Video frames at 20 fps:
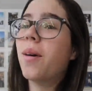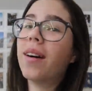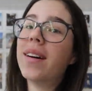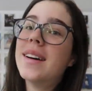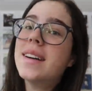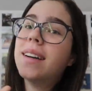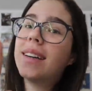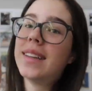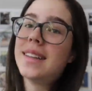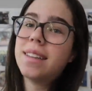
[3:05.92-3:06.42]
So
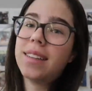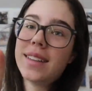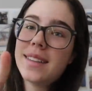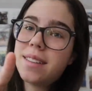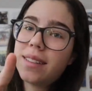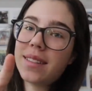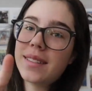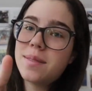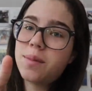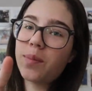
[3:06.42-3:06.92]

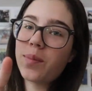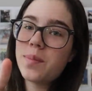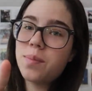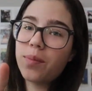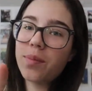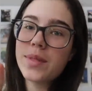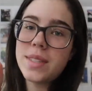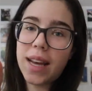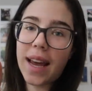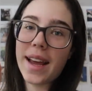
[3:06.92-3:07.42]

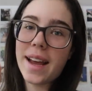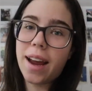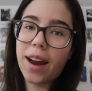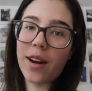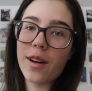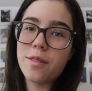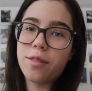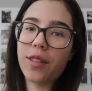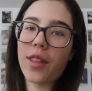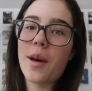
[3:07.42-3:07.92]
take
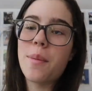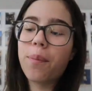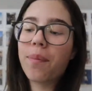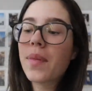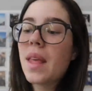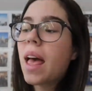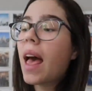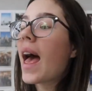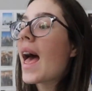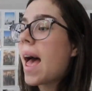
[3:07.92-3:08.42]
care of them.
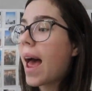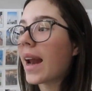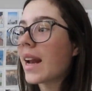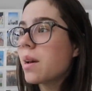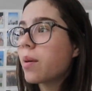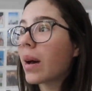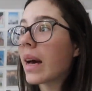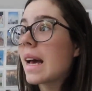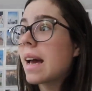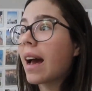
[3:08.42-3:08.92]

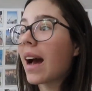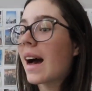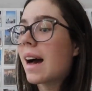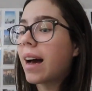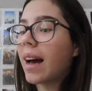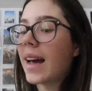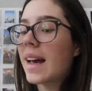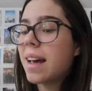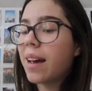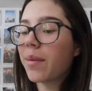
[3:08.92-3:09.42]
Anyway,
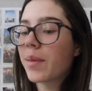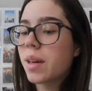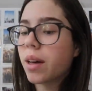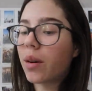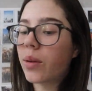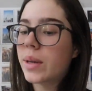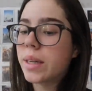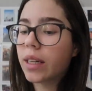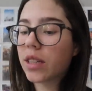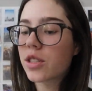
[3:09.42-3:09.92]
I am
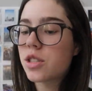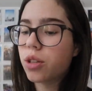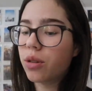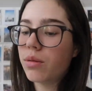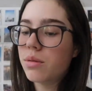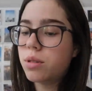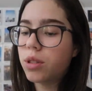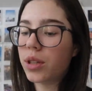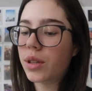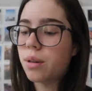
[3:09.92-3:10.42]
going
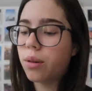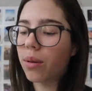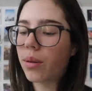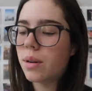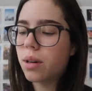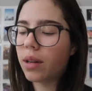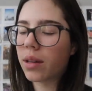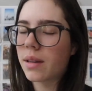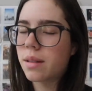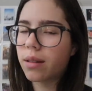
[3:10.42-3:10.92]
to
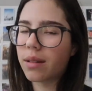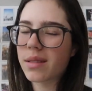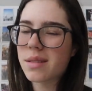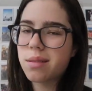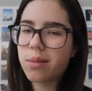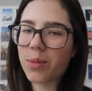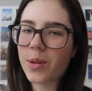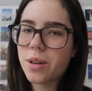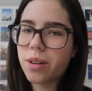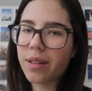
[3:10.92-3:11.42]
do
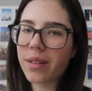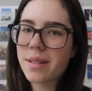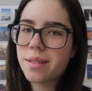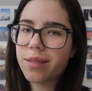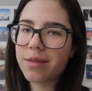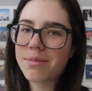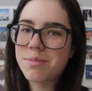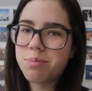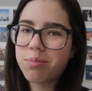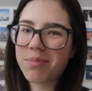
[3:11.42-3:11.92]
this work.
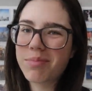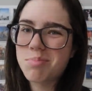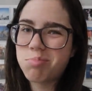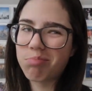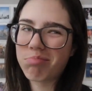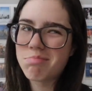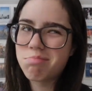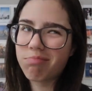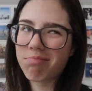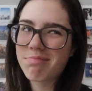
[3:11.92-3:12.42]

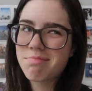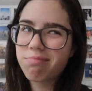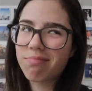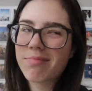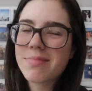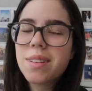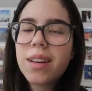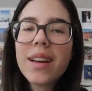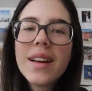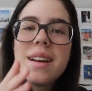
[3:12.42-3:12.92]
Mm,
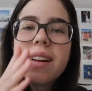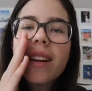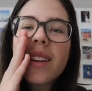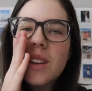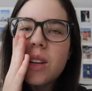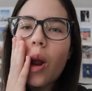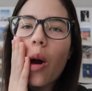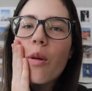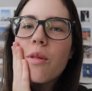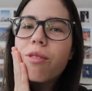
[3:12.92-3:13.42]

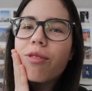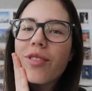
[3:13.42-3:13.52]
no